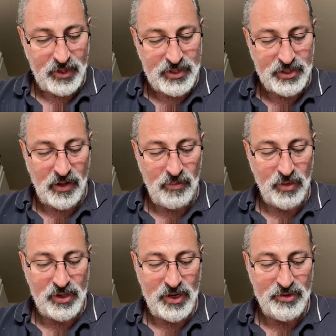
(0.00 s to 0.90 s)
Psalm
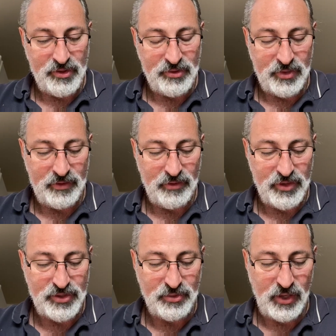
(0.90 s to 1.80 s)
103,
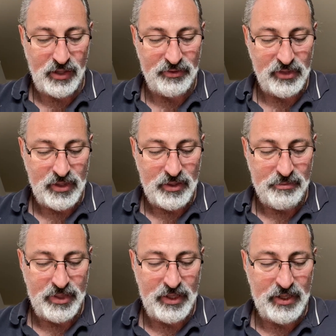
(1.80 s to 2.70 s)
verse 12.
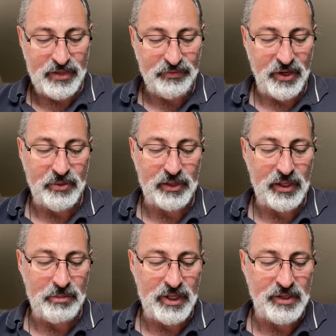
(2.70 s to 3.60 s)
But he has frequently
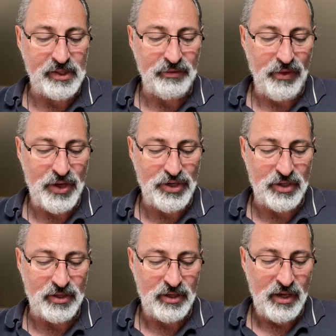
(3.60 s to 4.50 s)
been in
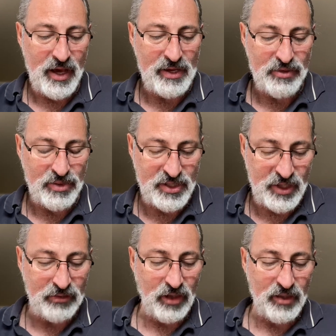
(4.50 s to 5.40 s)
confession and has
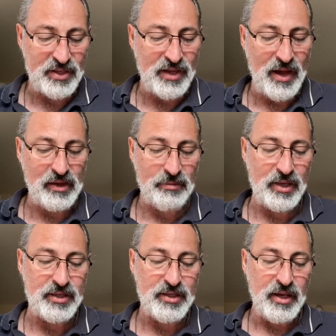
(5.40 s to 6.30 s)
received all the
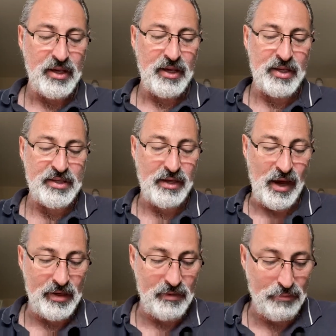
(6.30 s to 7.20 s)
sacraments. He has
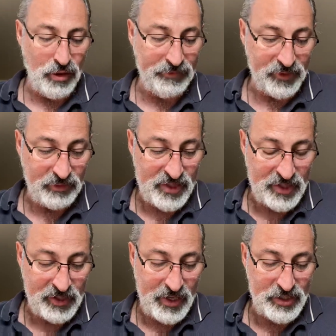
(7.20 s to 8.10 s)
died in perfect
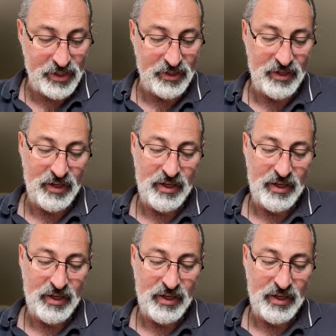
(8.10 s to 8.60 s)
resignation.